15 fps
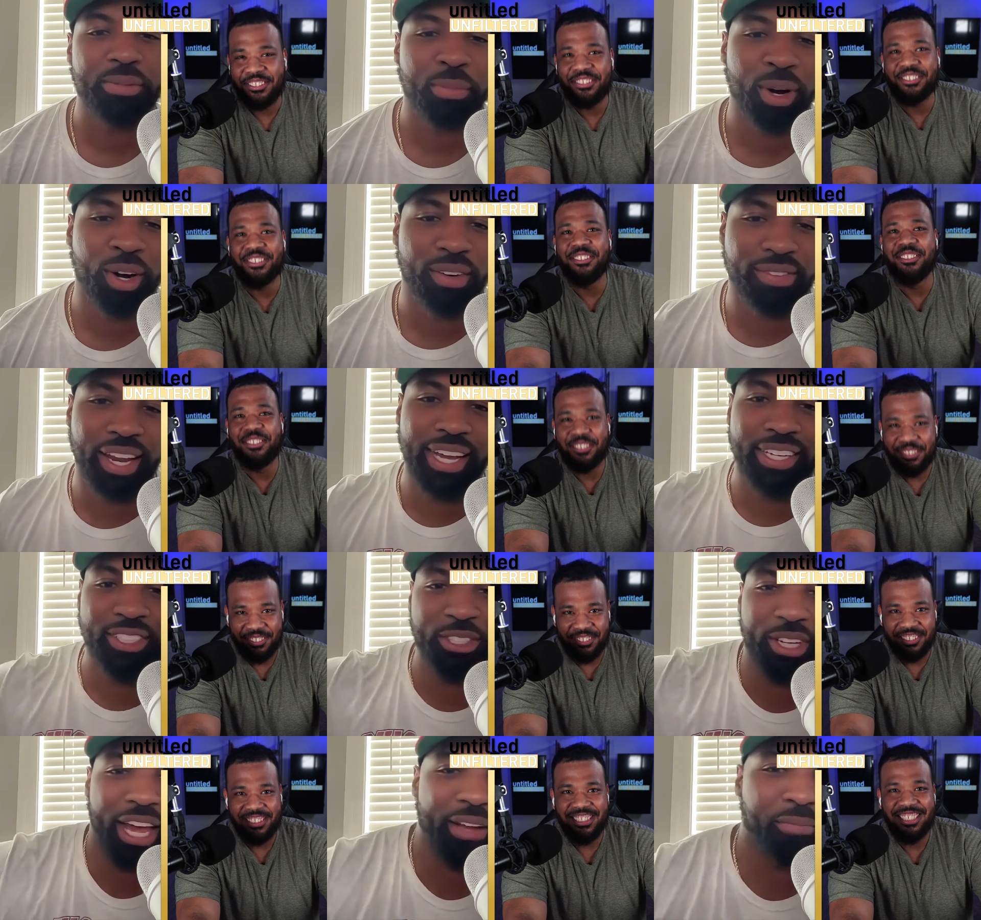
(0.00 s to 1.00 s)
Speaker 1: off,
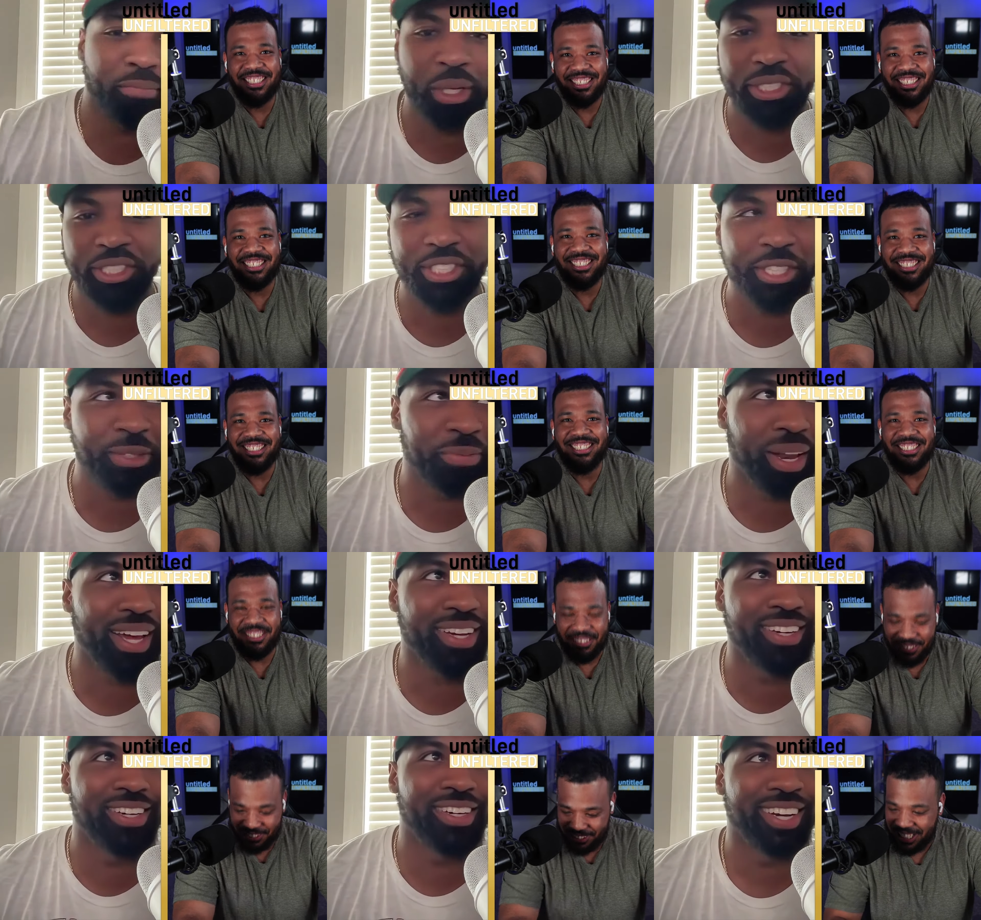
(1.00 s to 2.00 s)
like mushed him, like
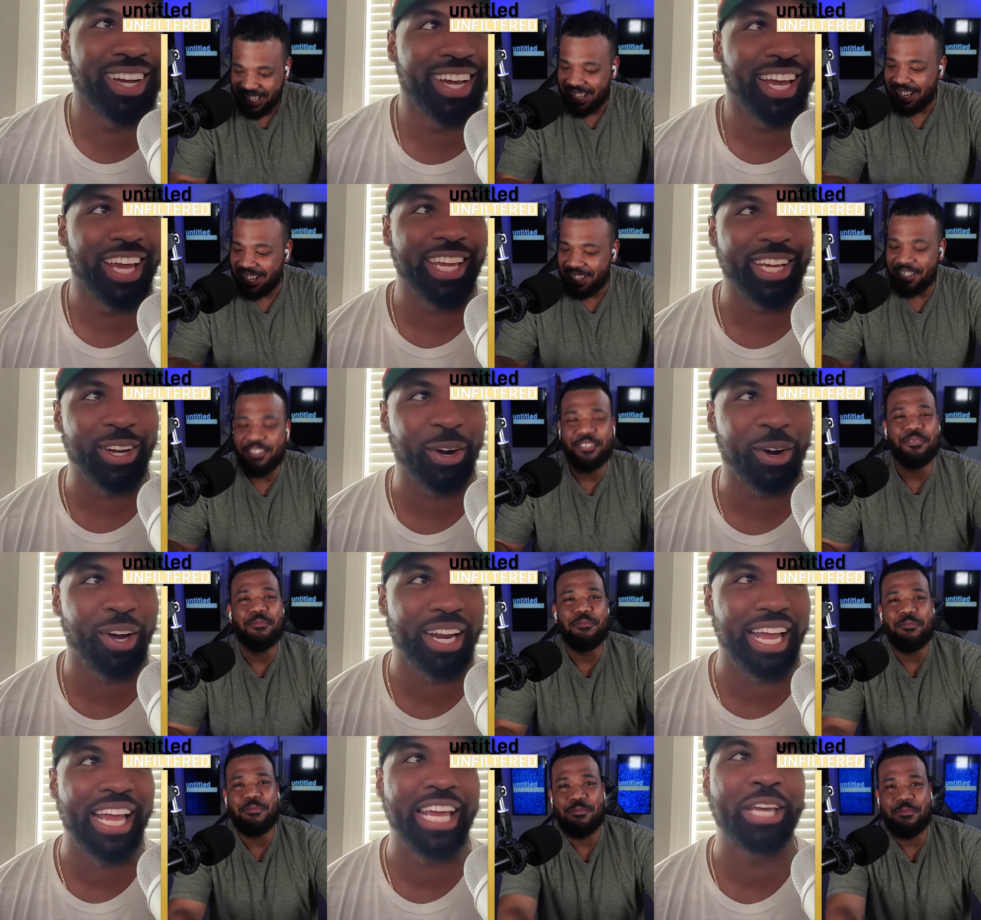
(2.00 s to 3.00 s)
and caught
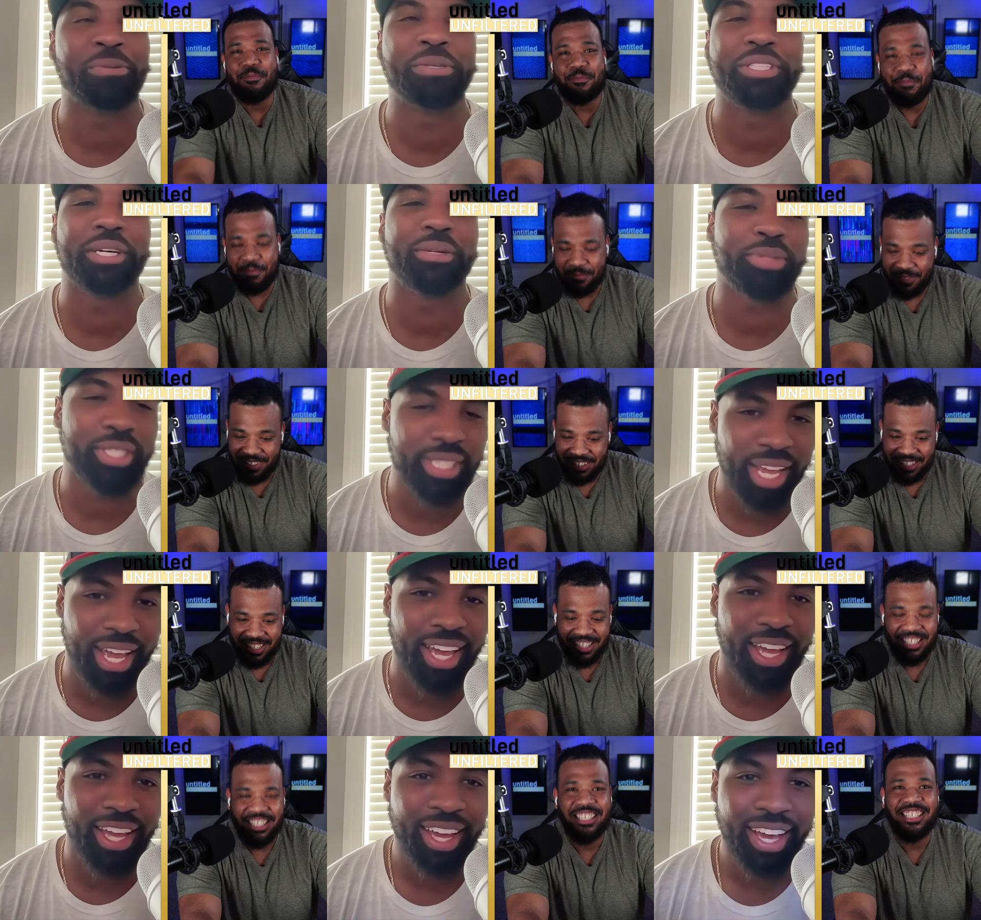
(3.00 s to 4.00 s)
it, and he was
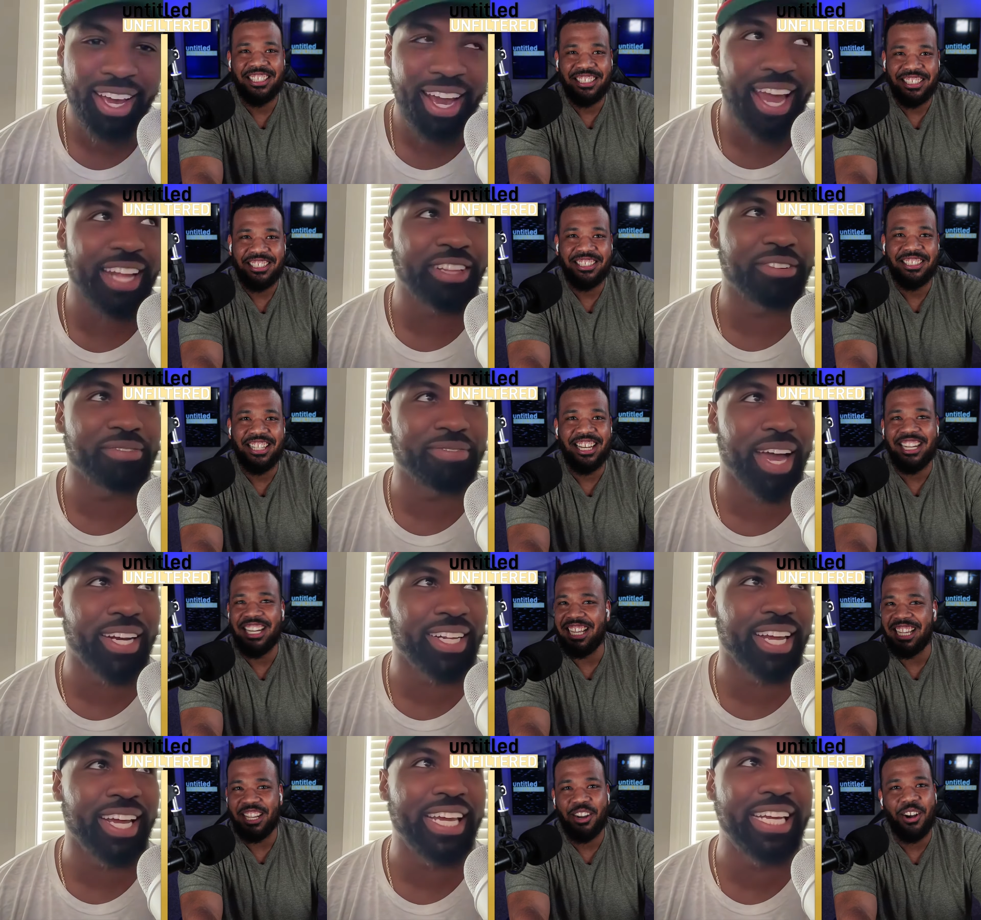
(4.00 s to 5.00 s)
upset at the fact
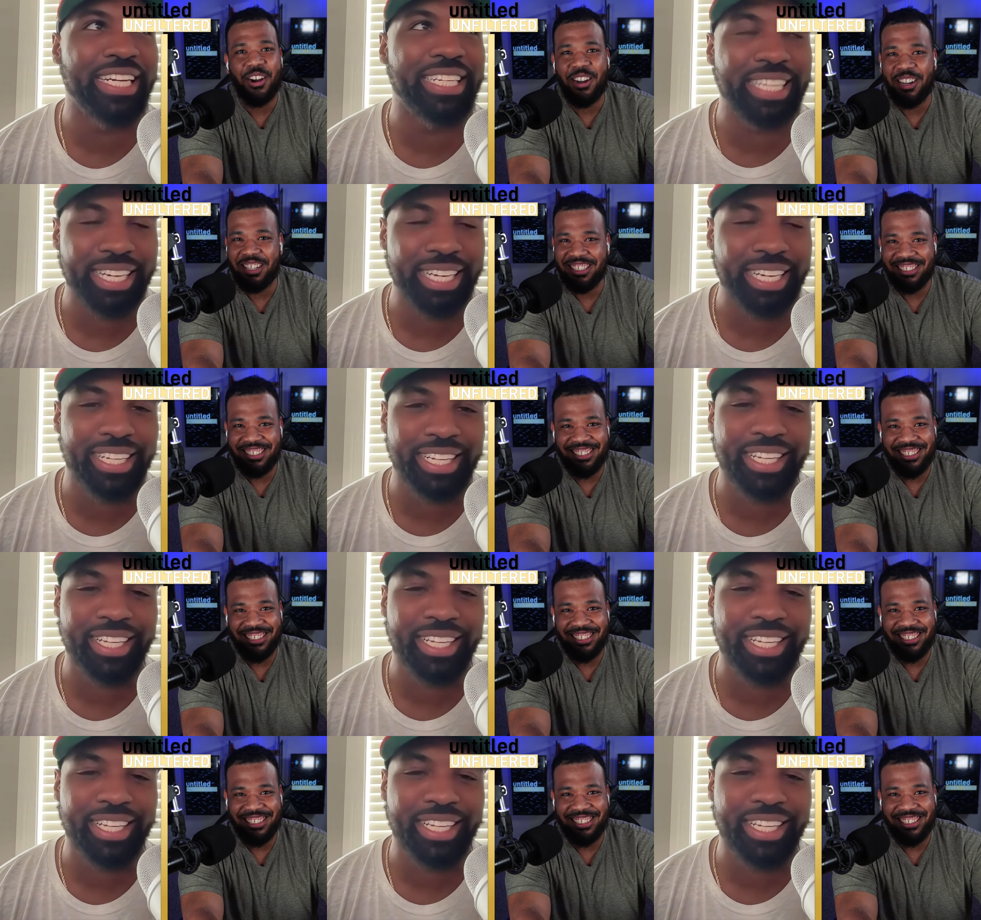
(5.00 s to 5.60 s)
that he did.